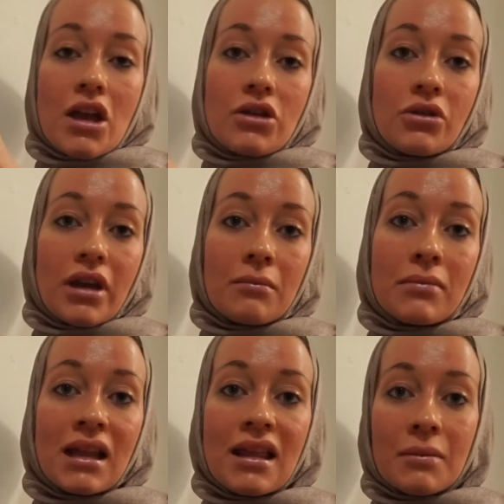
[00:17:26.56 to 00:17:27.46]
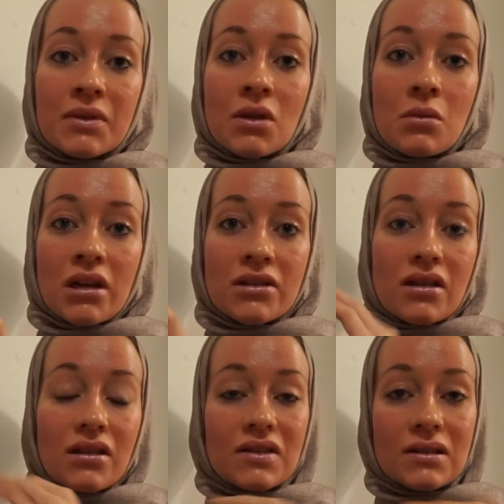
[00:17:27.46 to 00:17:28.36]
You can build up so much
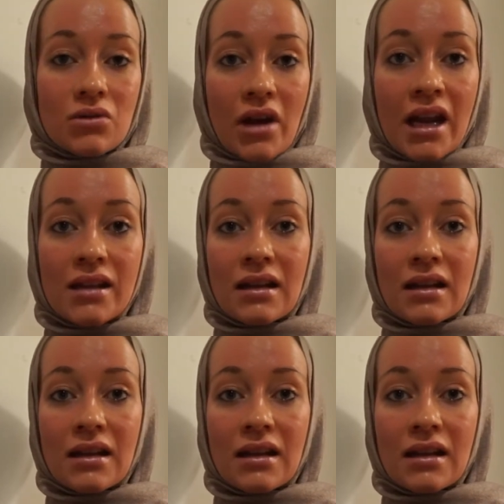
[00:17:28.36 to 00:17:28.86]
strength